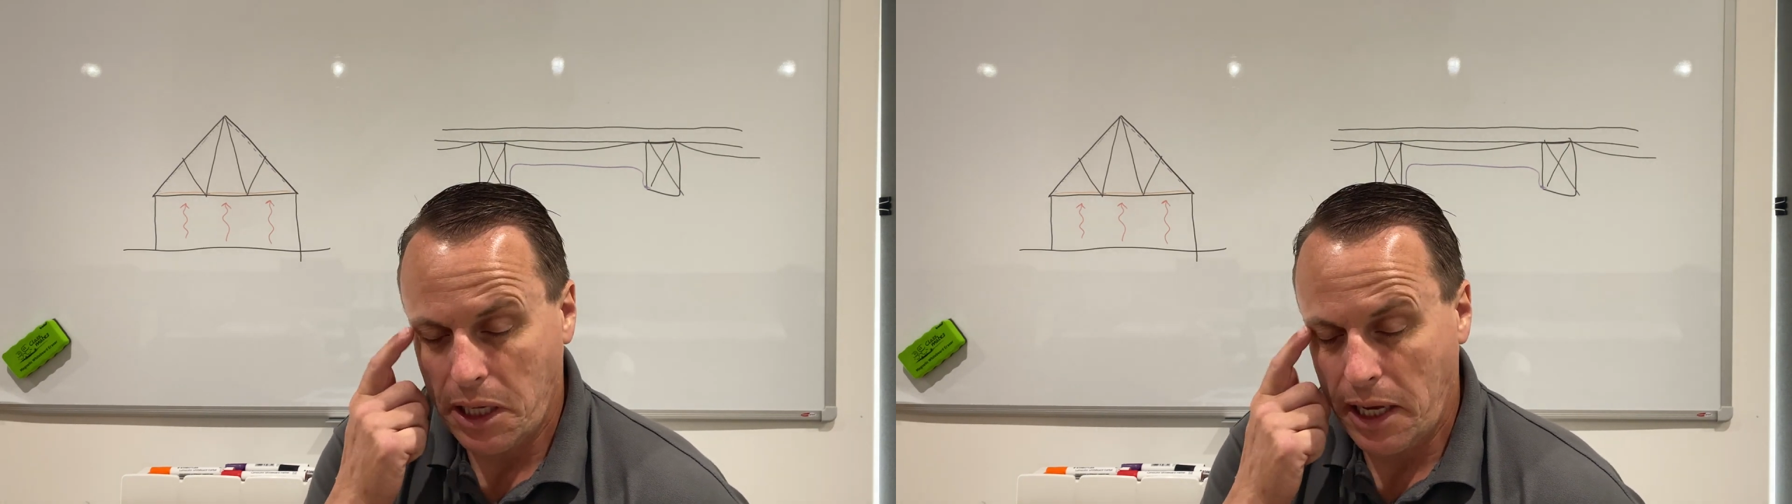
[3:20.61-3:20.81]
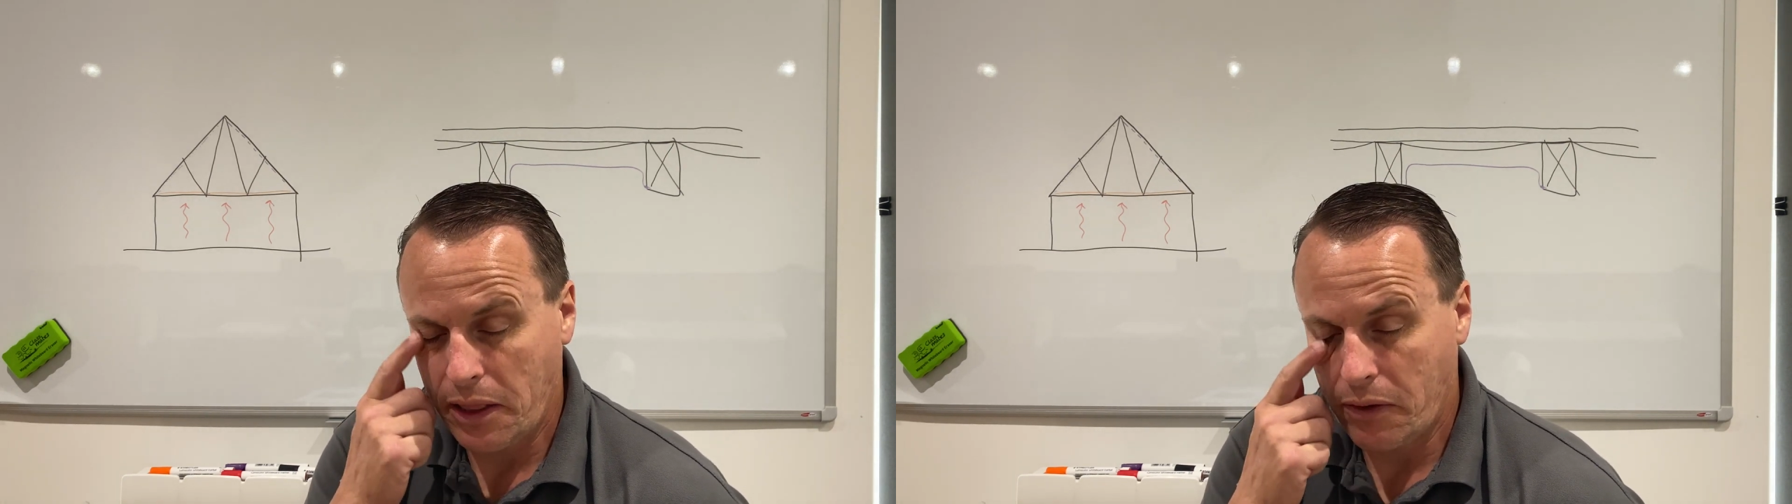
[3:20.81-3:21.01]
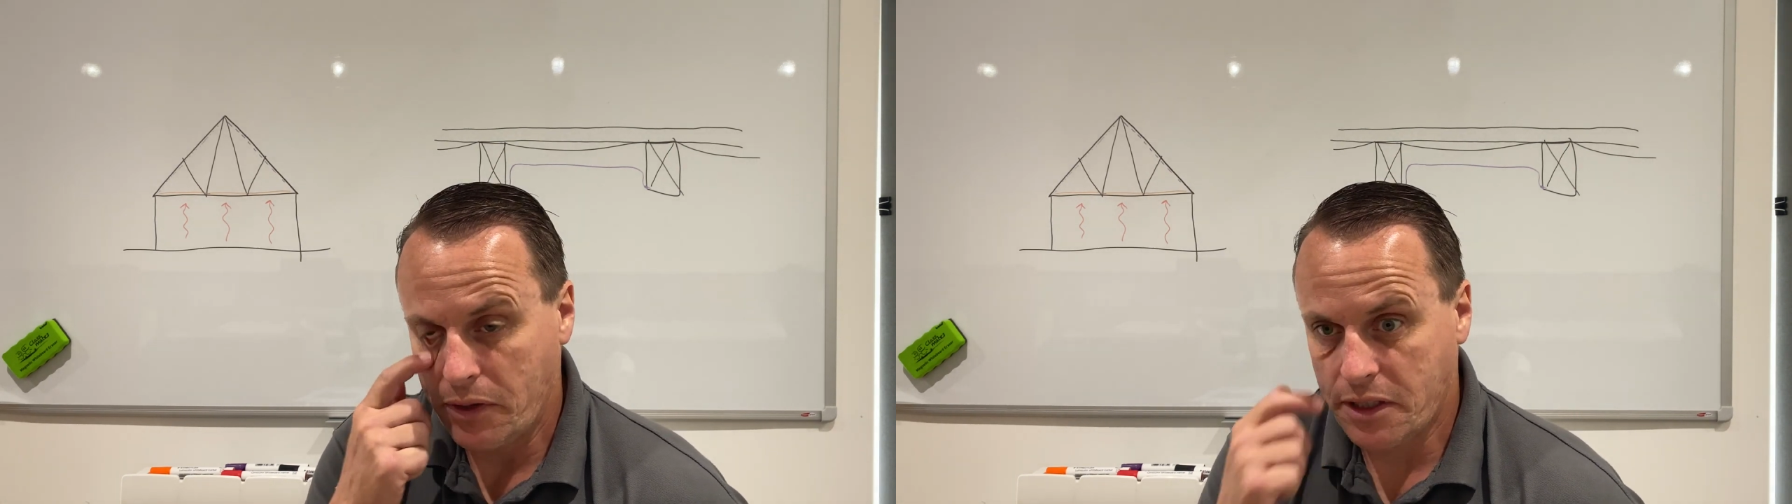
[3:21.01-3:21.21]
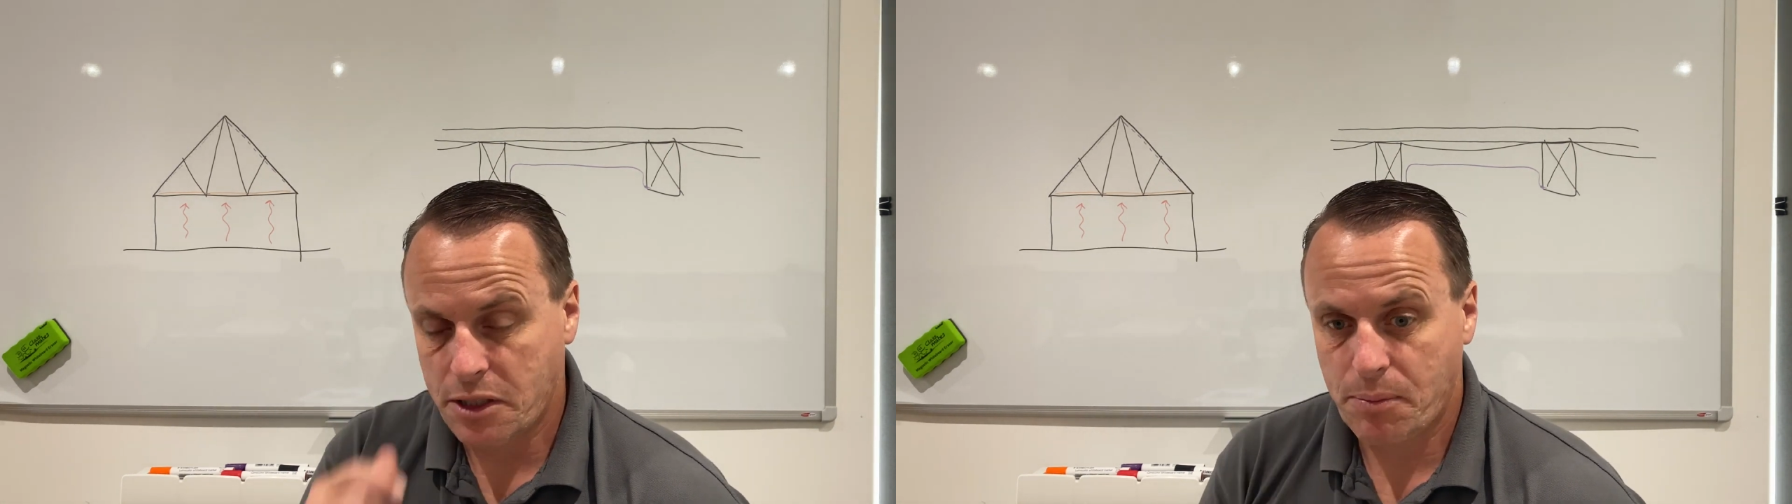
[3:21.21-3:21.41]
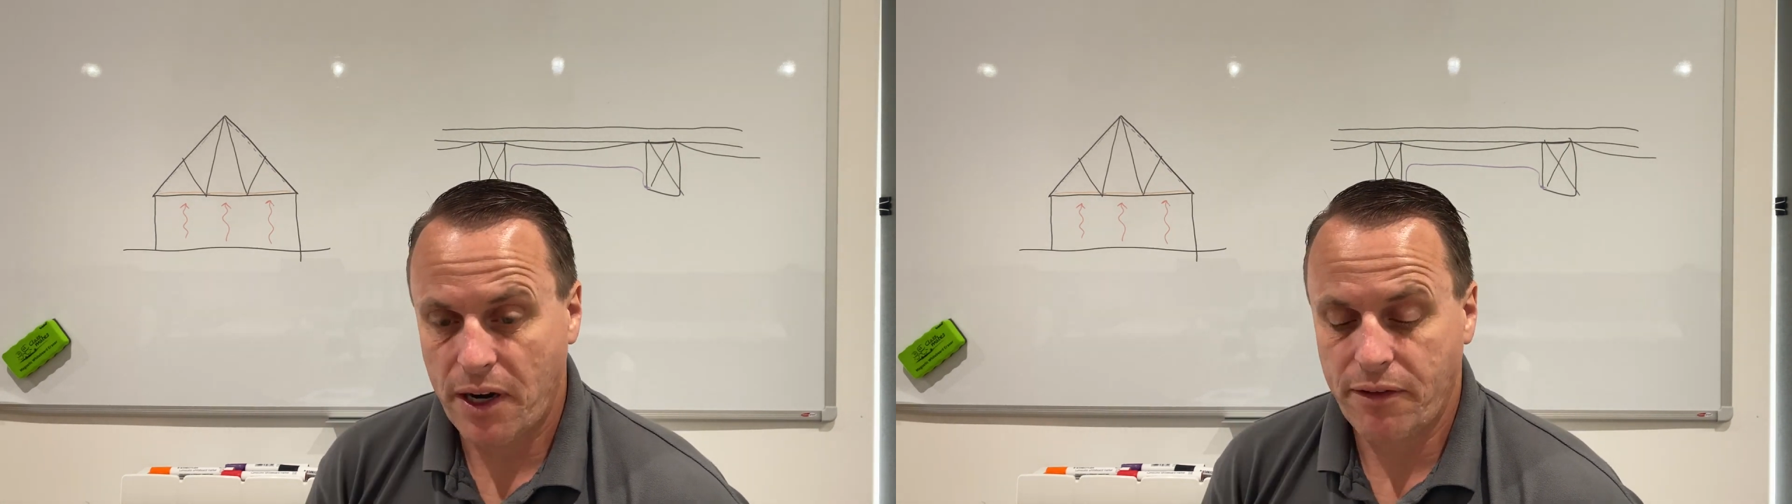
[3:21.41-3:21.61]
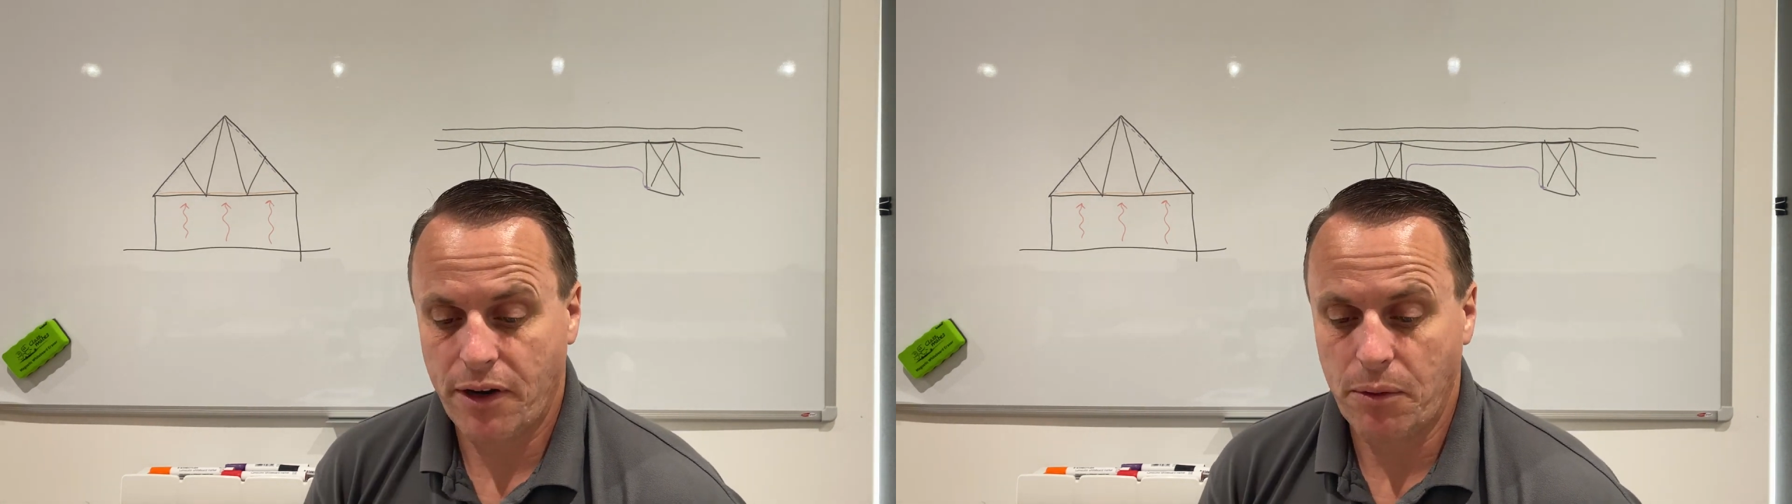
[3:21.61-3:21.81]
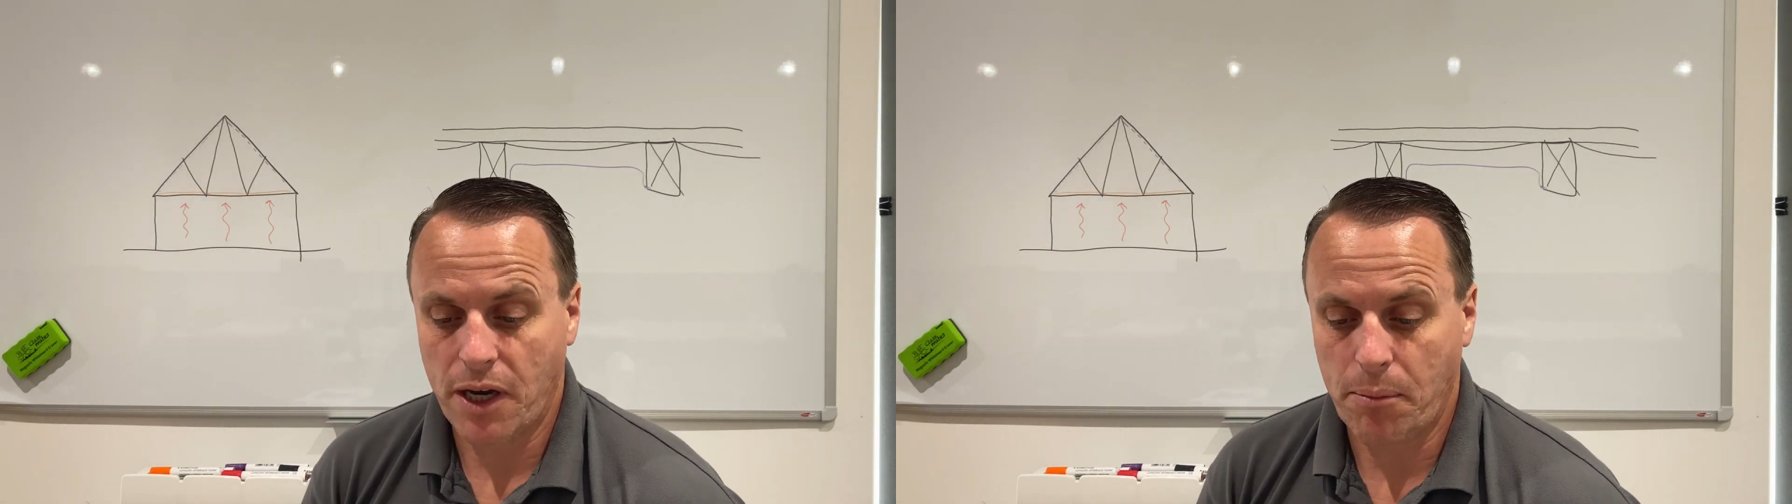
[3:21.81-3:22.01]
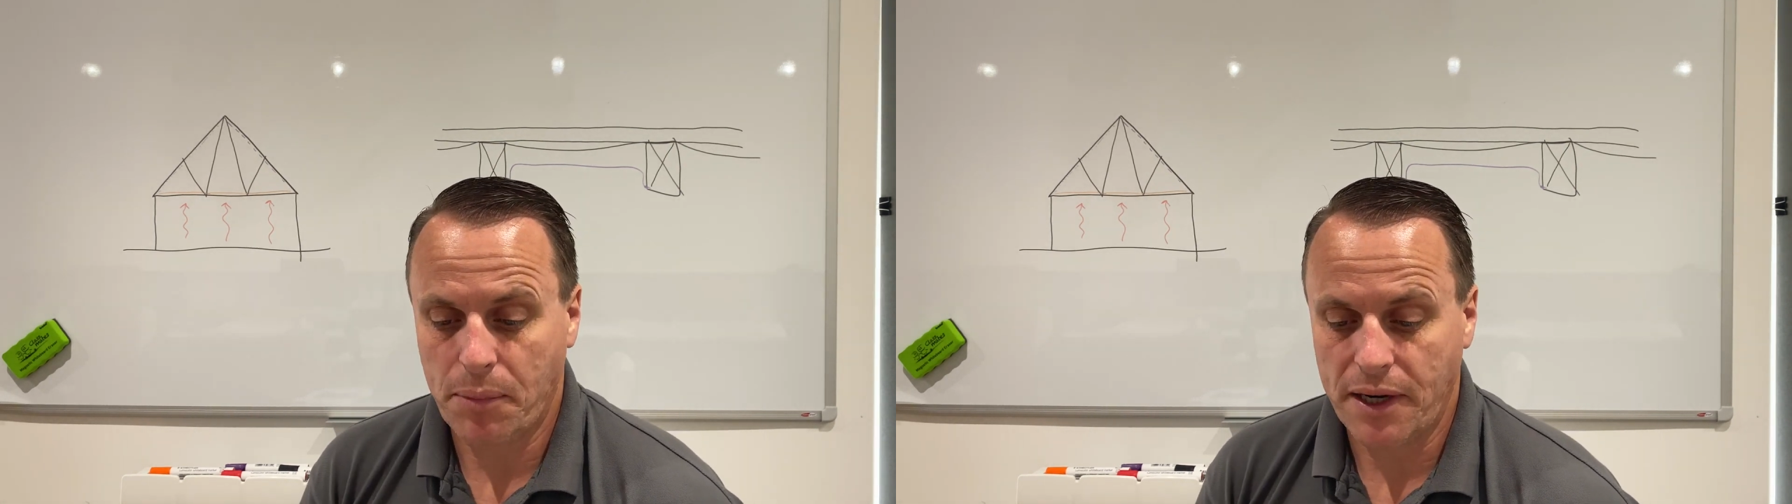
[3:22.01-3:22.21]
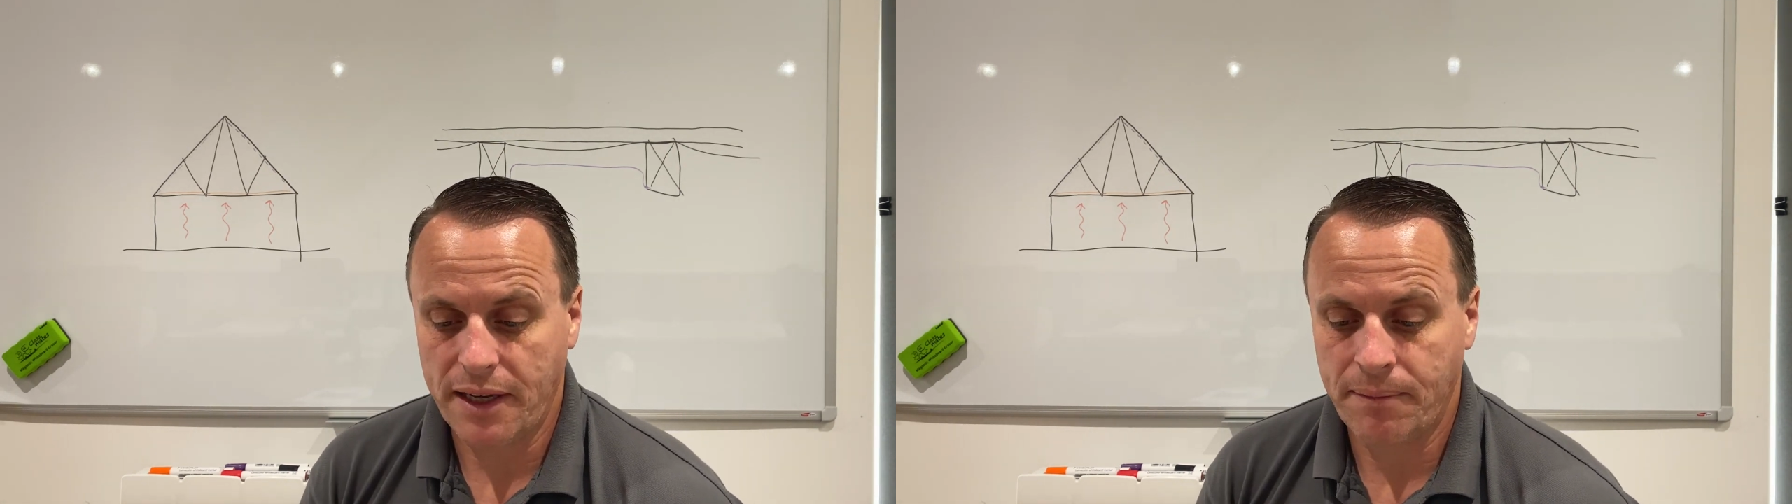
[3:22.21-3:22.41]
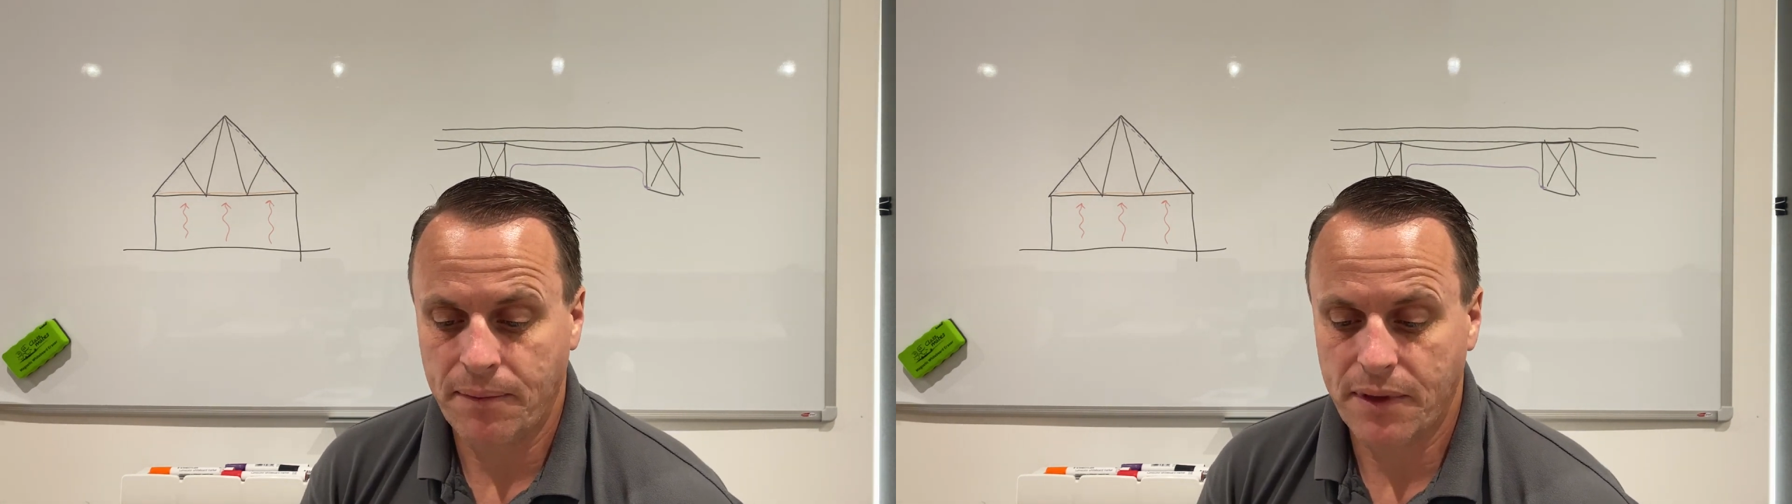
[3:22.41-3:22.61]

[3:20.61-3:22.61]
and there is a spray foam company